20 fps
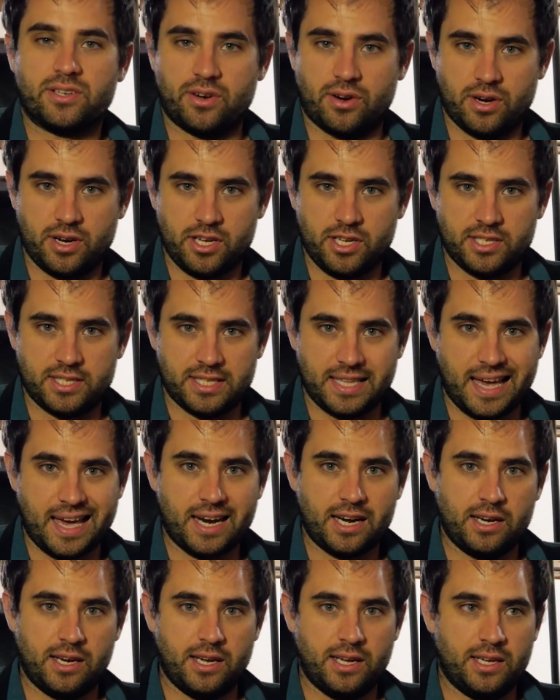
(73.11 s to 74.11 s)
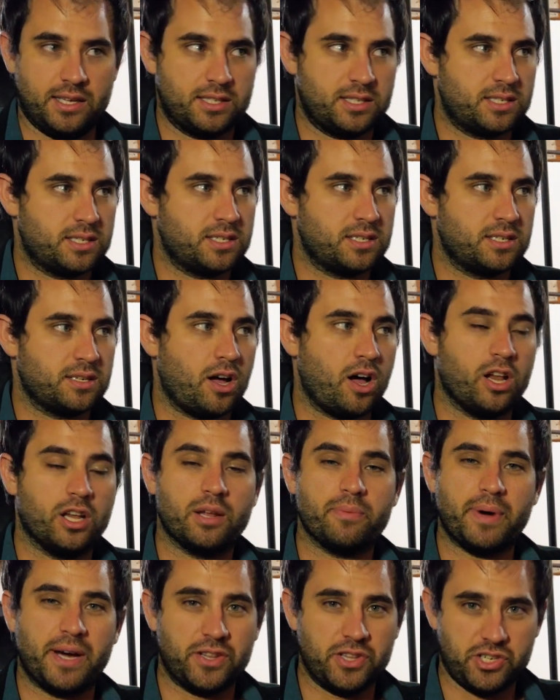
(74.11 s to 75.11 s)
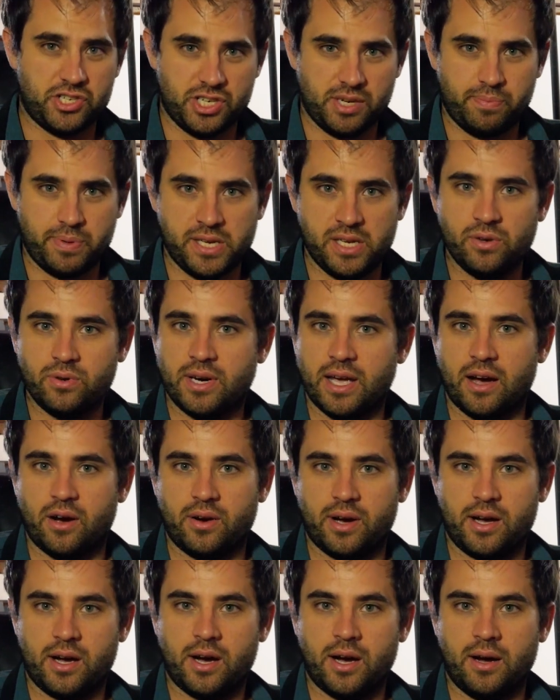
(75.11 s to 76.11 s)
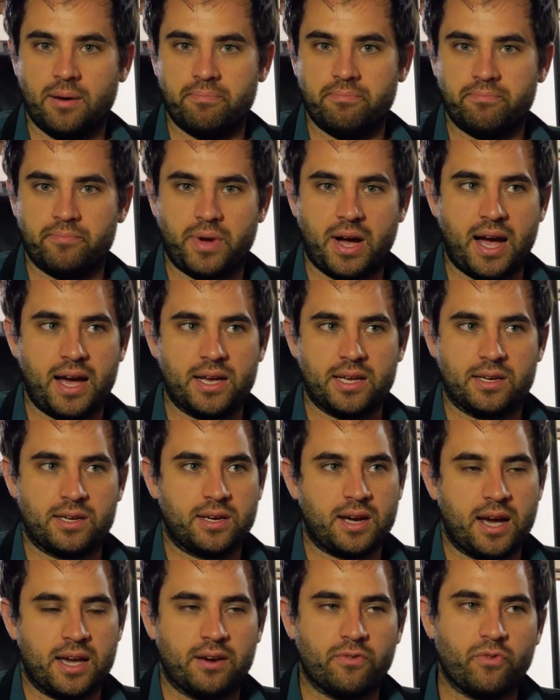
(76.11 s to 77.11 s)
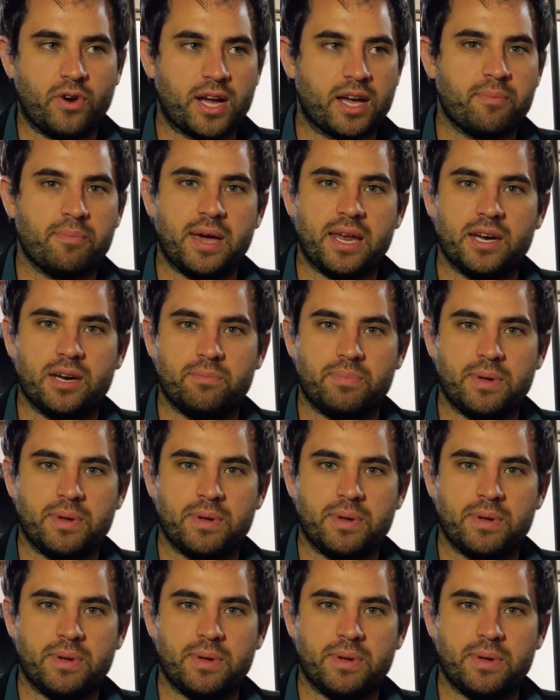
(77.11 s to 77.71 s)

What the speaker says: year is that it's all about the GPU now. I kind of recommended